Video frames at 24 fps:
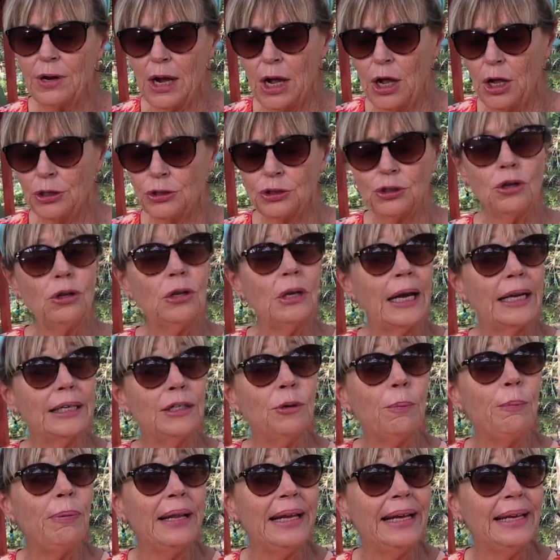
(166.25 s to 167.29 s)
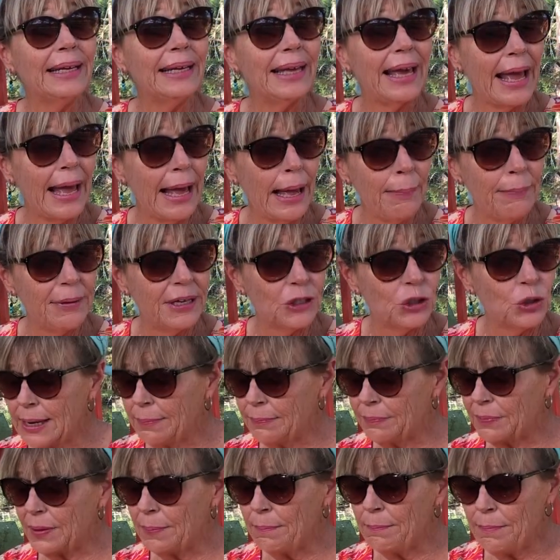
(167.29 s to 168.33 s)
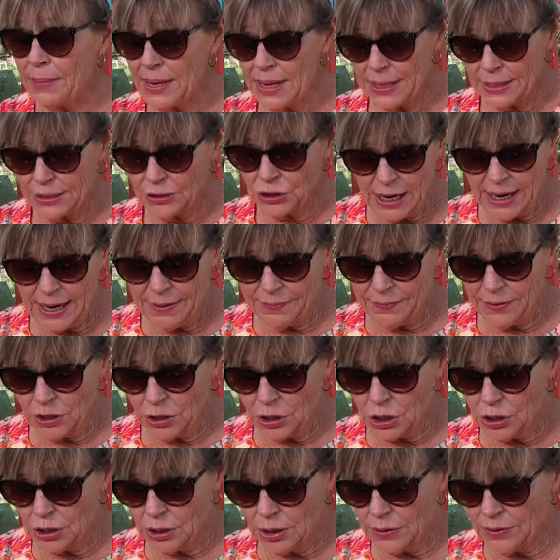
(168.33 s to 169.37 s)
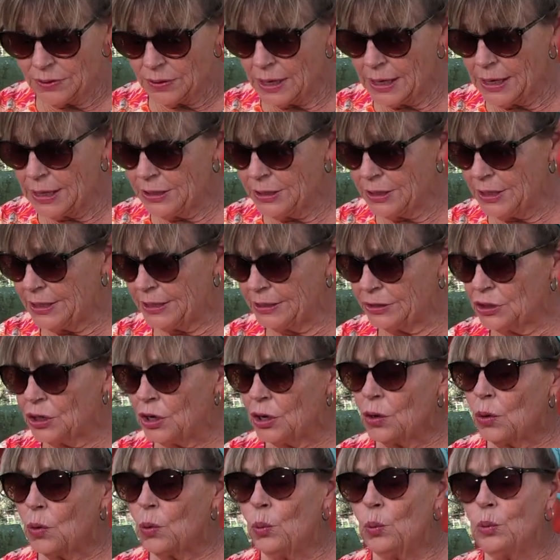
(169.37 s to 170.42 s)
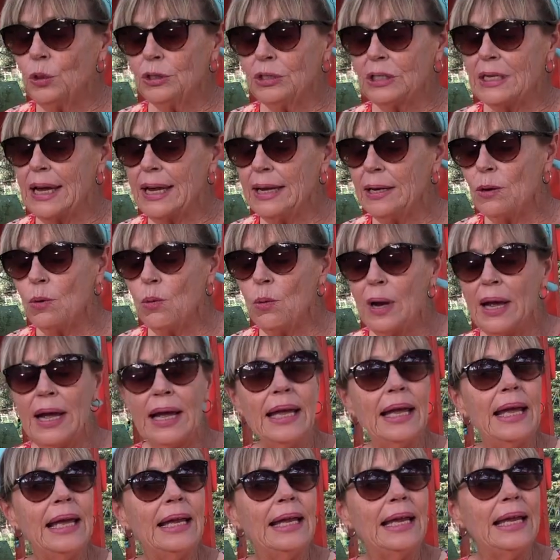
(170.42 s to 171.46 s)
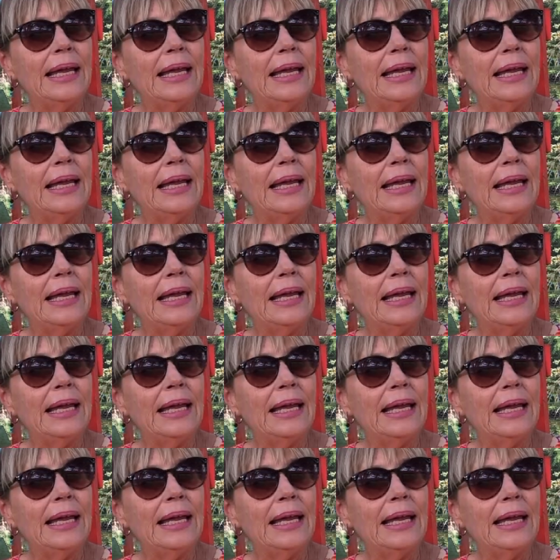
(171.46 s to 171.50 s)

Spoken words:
I also like to plant cabbage. The mint and the onions will take away any